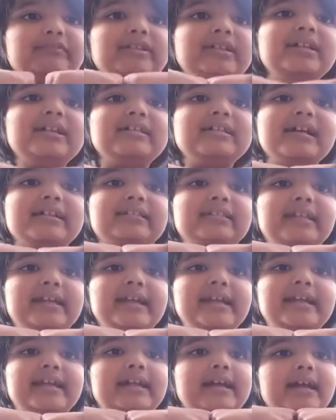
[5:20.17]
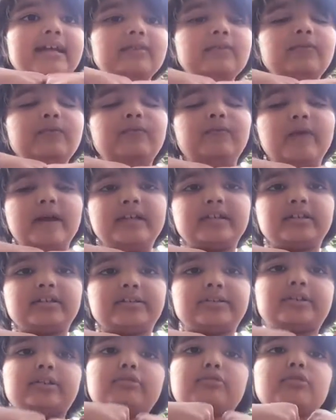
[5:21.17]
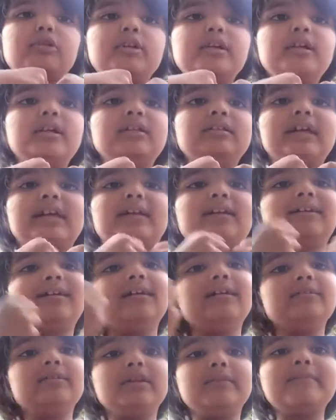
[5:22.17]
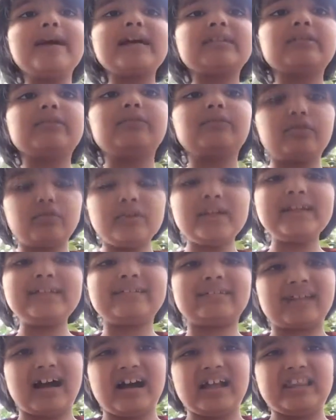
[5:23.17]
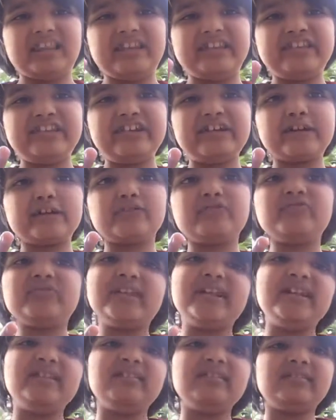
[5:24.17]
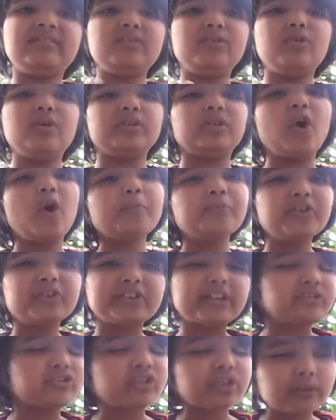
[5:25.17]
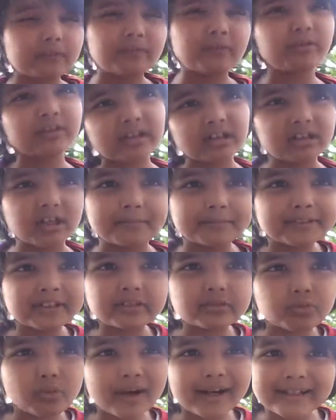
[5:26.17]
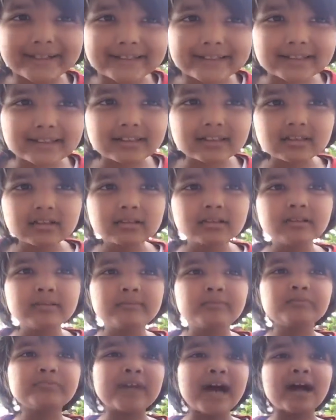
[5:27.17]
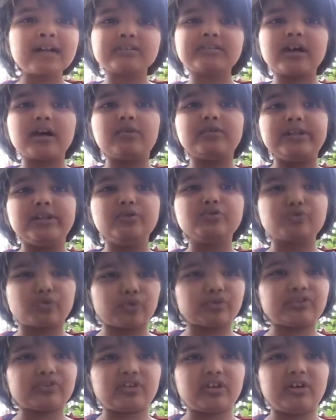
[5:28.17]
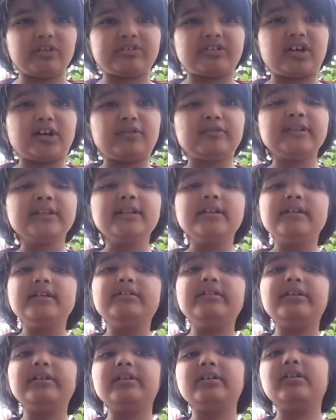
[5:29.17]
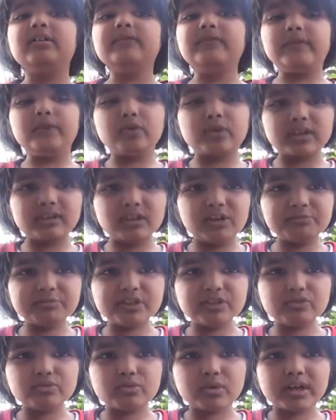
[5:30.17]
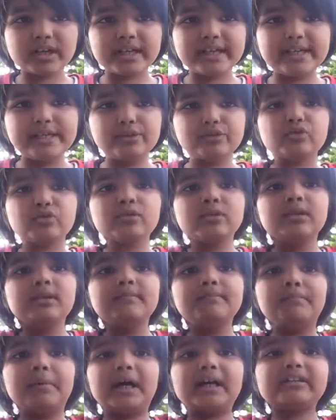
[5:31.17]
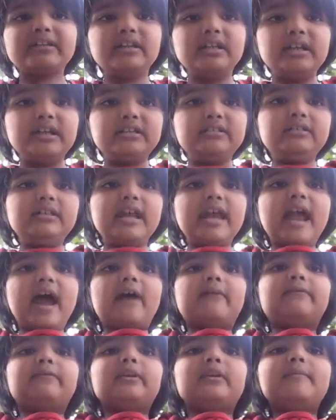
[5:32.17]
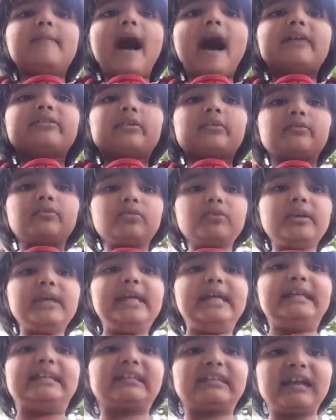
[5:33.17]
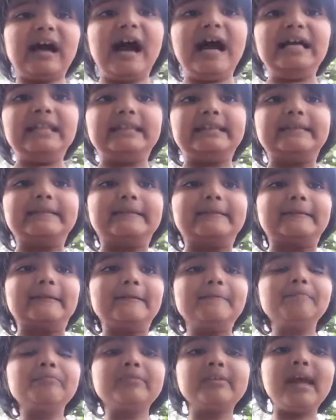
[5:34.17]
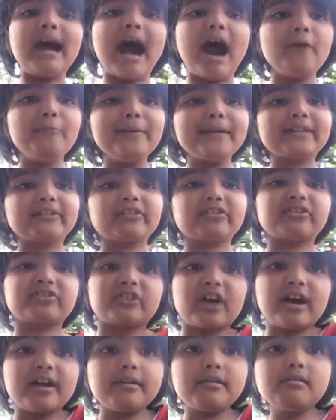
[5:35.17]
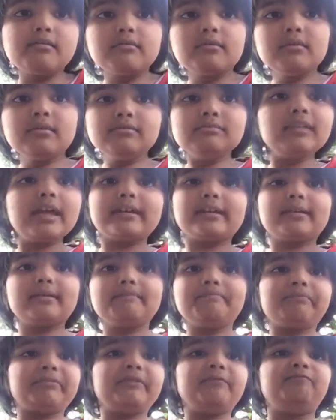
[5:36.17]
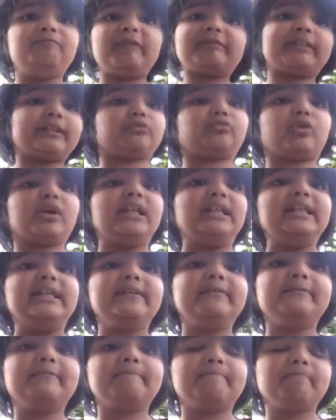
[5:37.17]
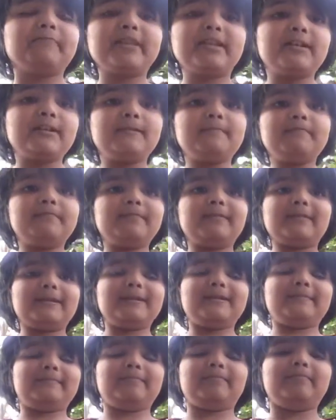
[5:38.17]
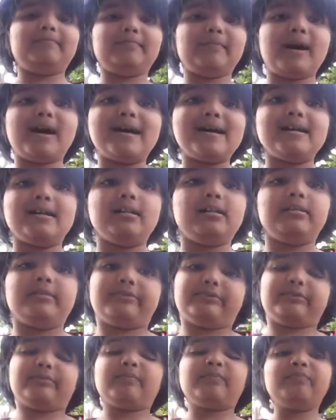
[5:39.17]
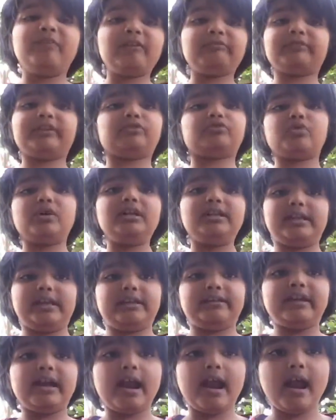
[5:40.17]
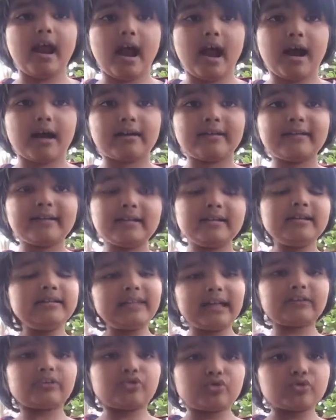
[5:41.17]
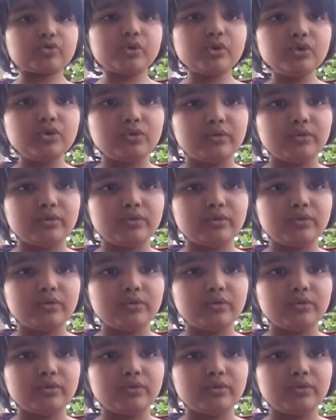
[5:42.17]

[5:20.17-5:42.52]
that they can fit like the mass of 3 suns into an object that's just a few kilometers wide. That's how neutron stars are. The few kilometers wide, but they have the mass of 3 suns. How big is the sun? Like 50 trillion miles. 50 trillion, yeah. That's true.